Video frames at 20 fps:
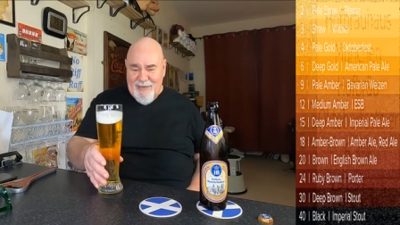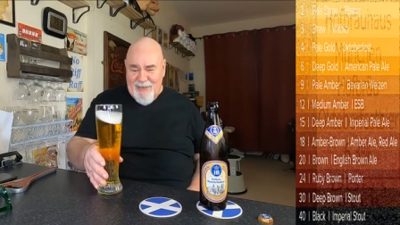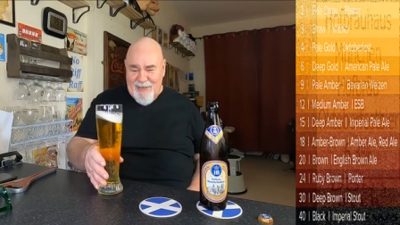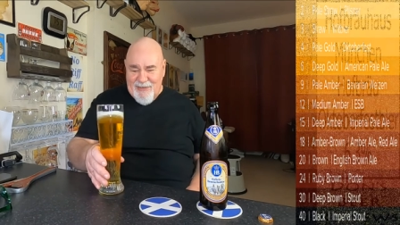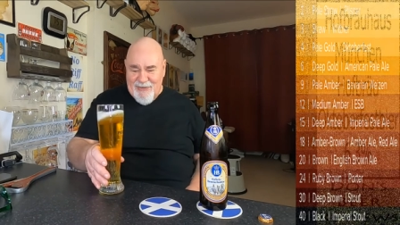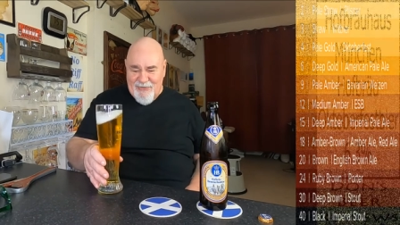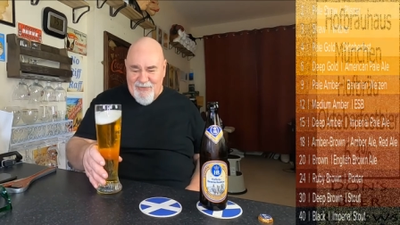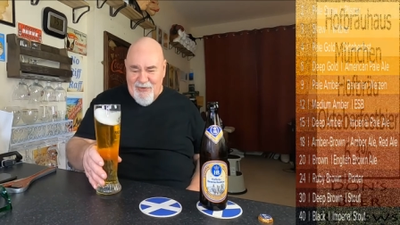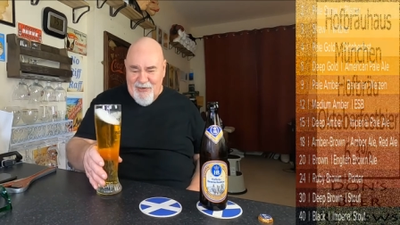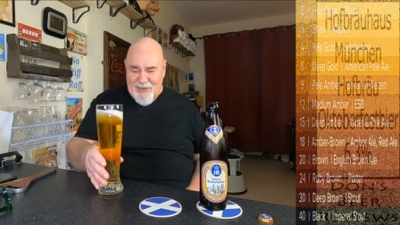
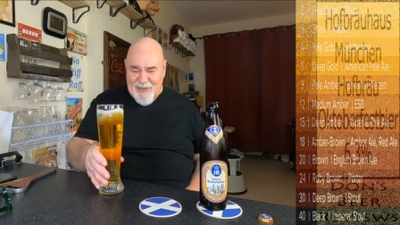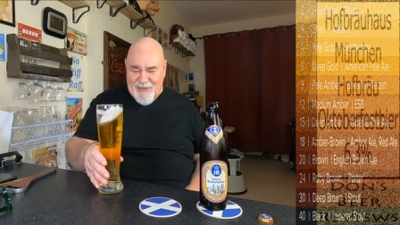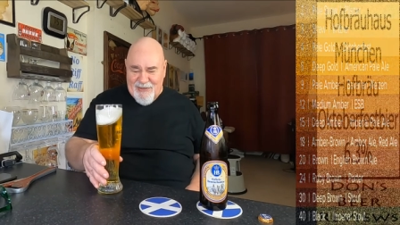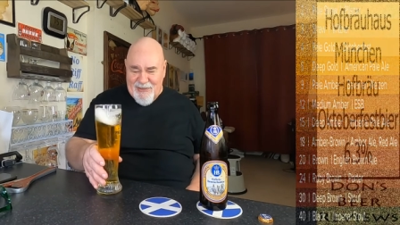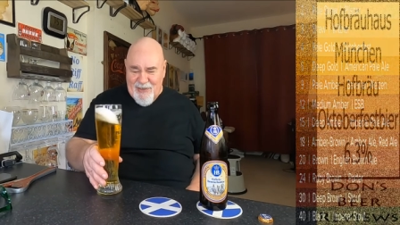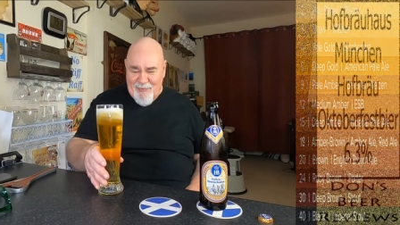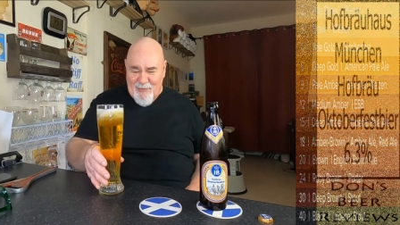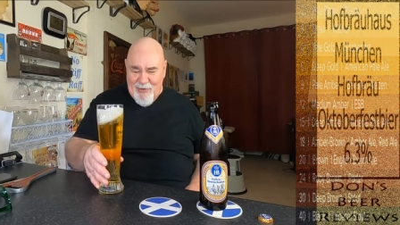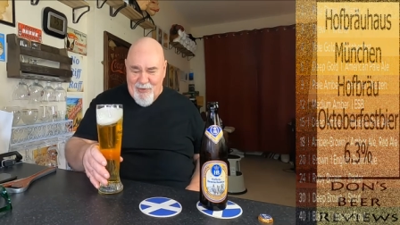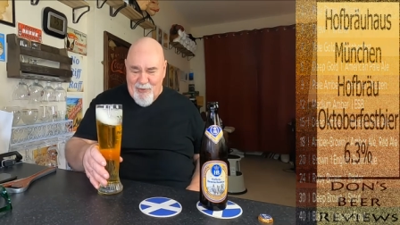Let's
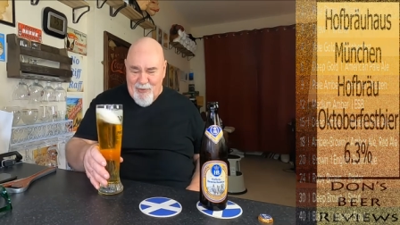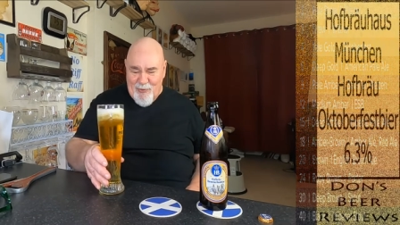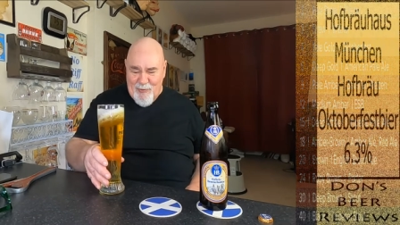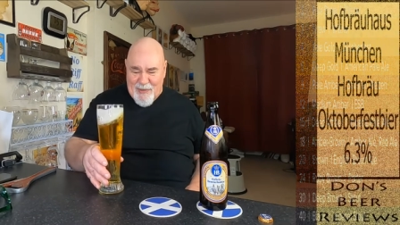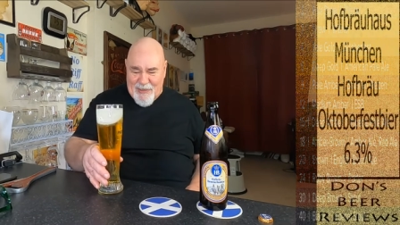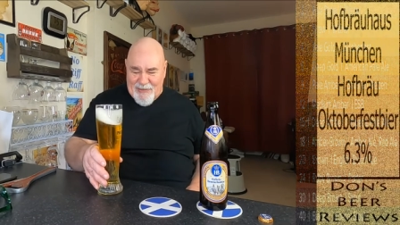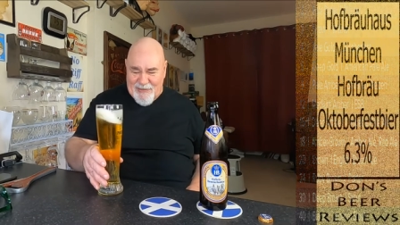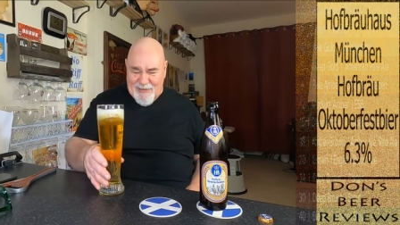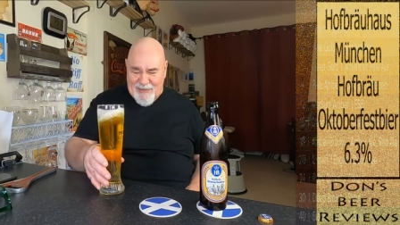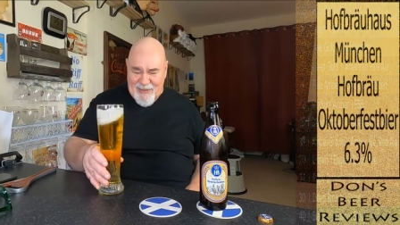release some
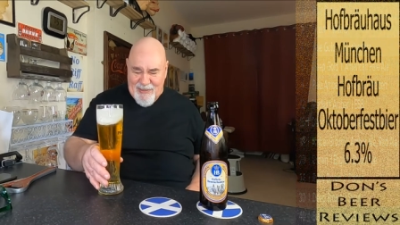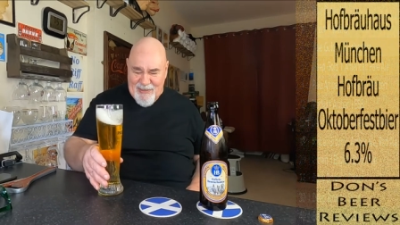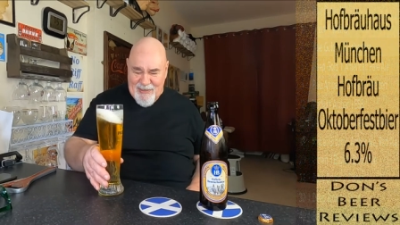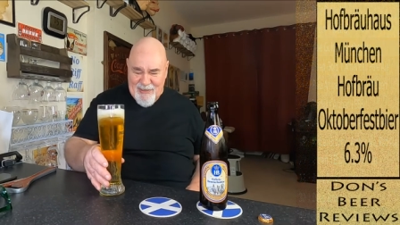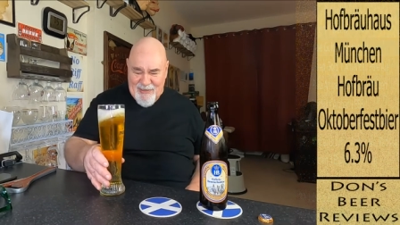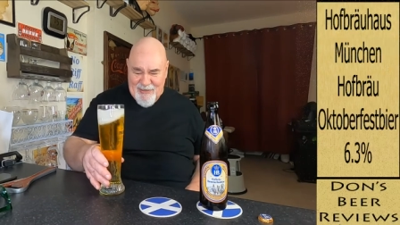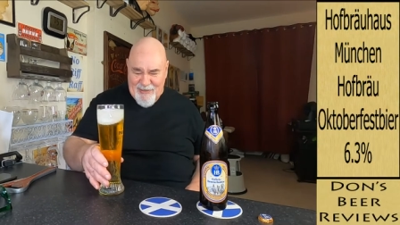aromas.